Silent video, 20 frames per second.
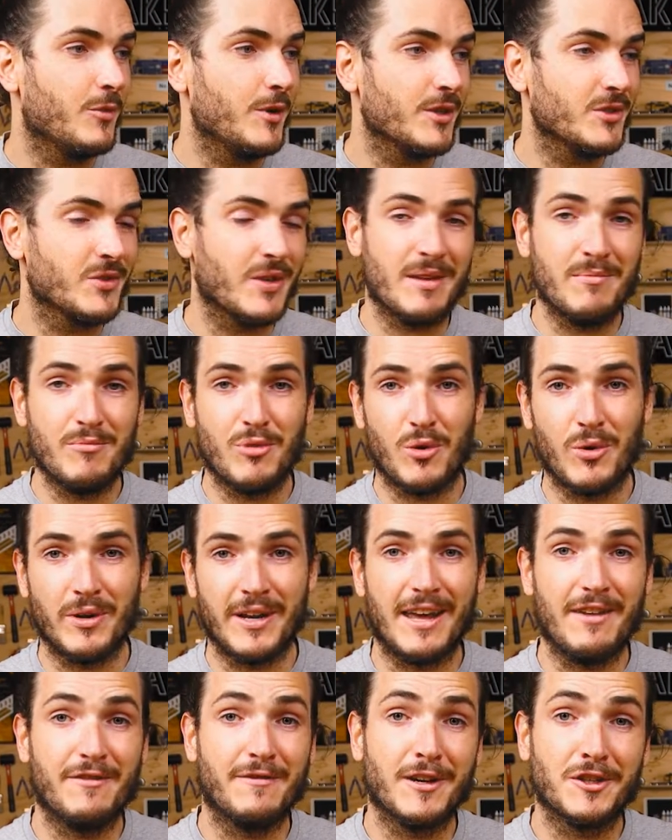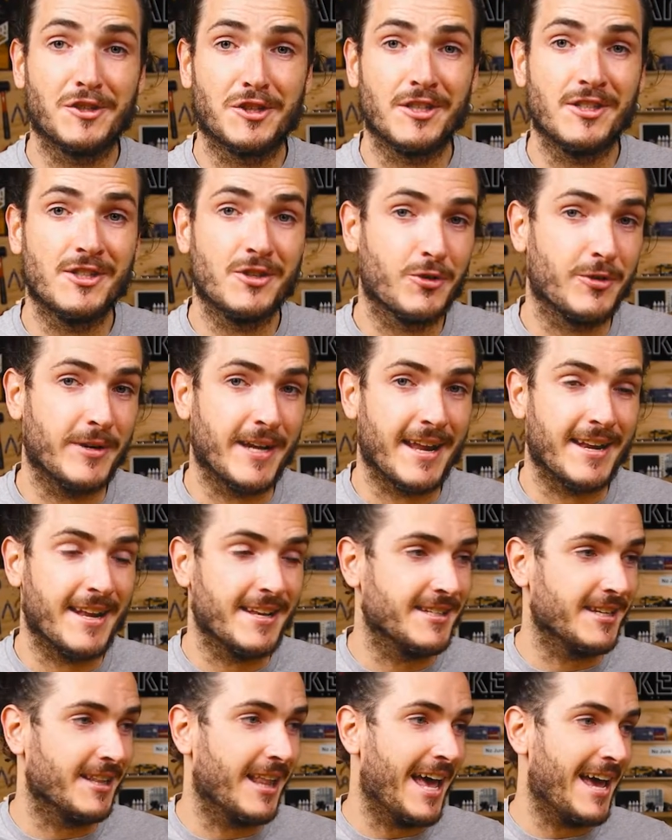We also import a function to create
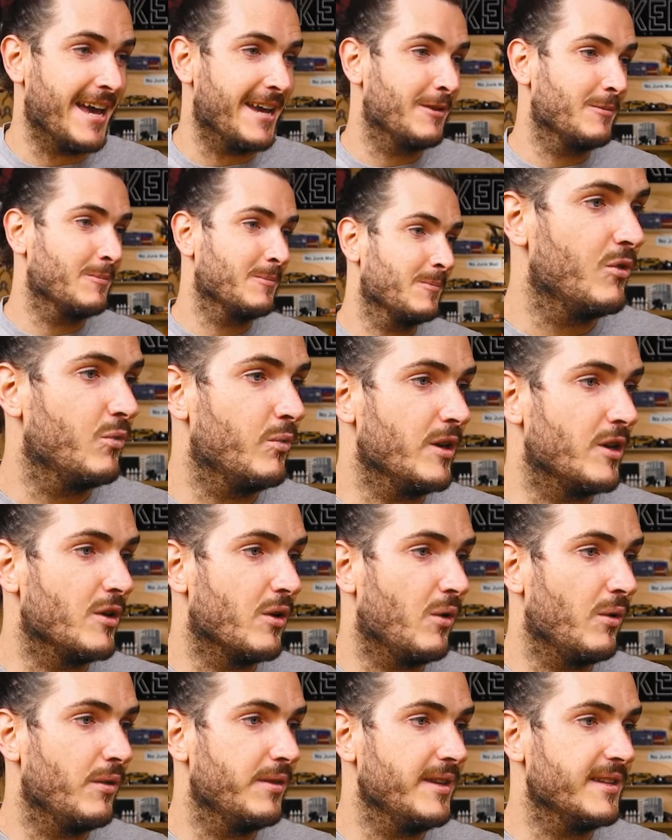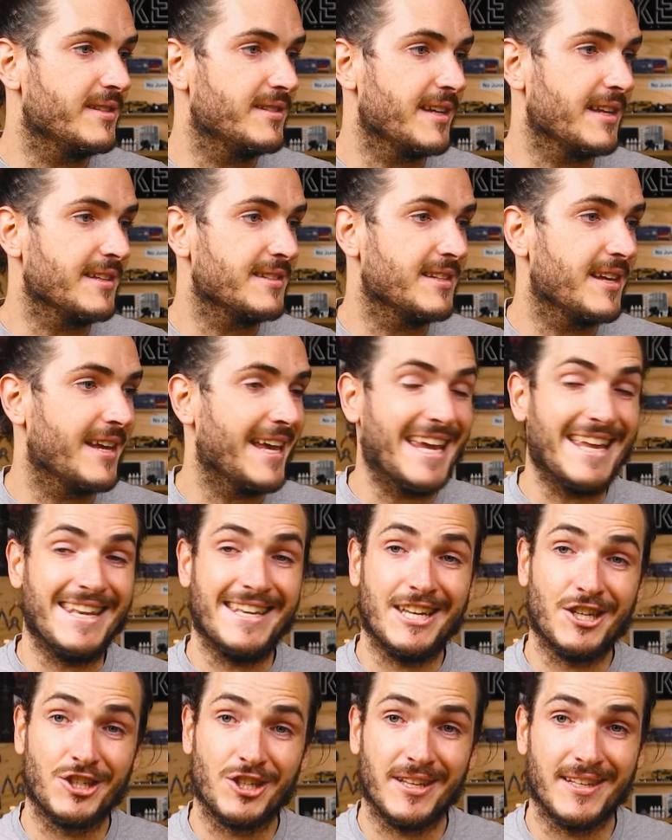a delay. We call the sensor
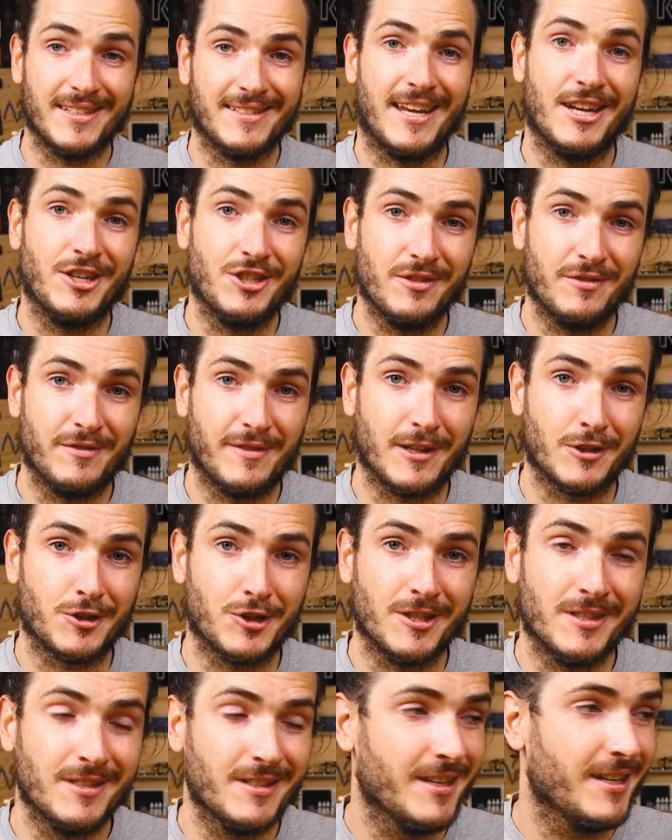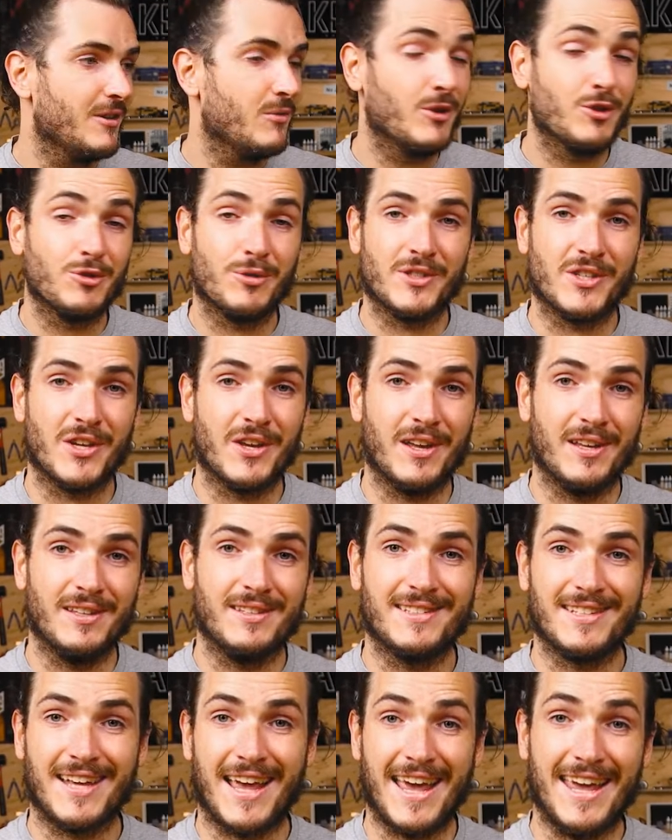initialization function, which
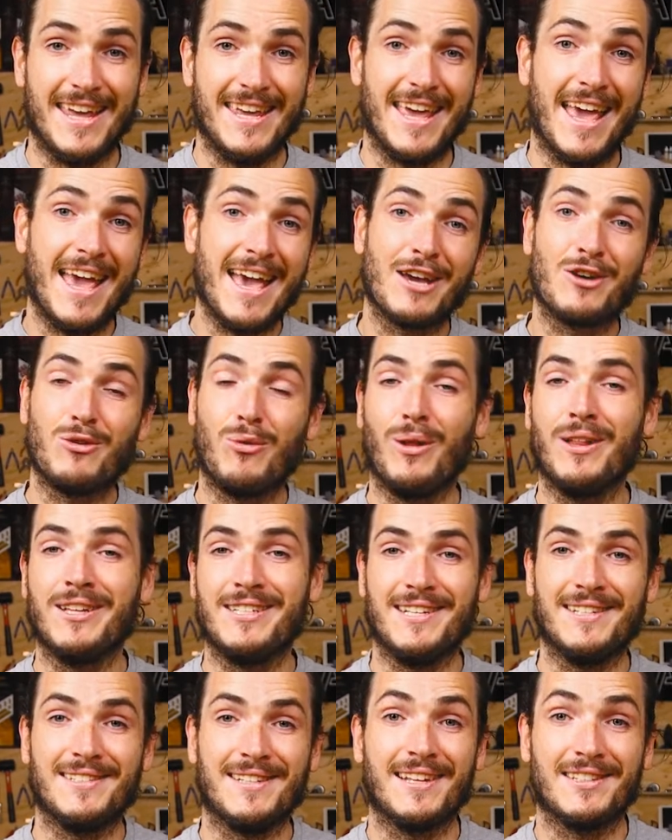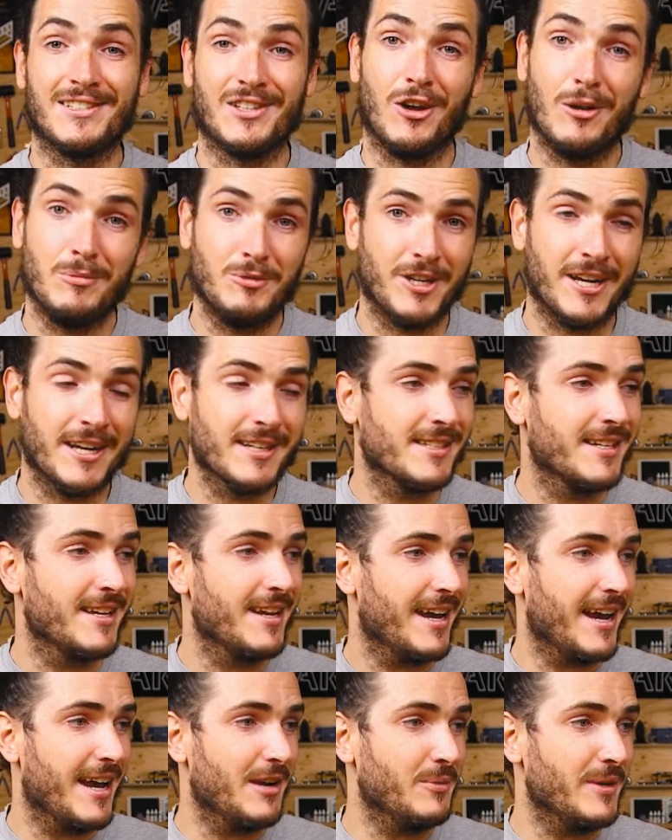returns a air quality sensor object,
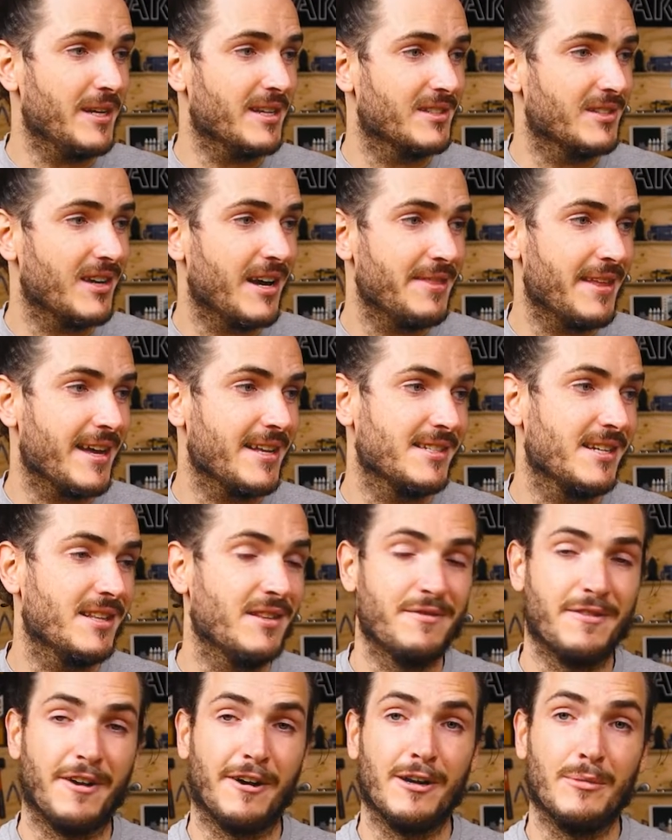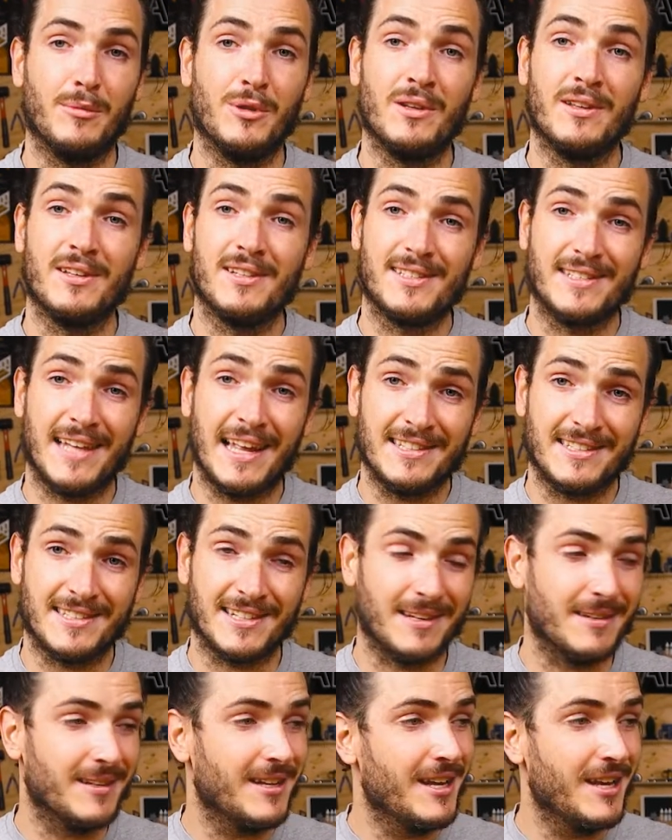and we assign that to the variable
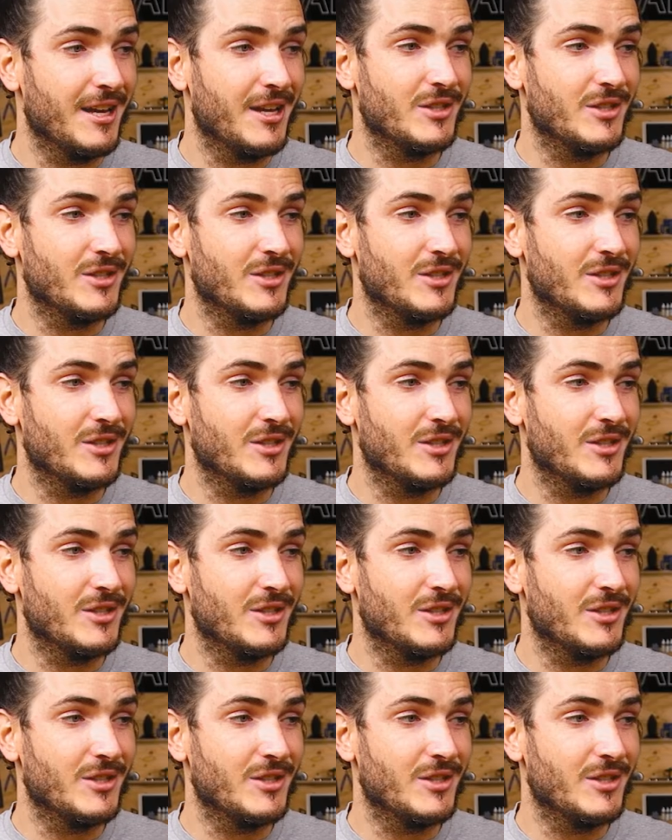sensor.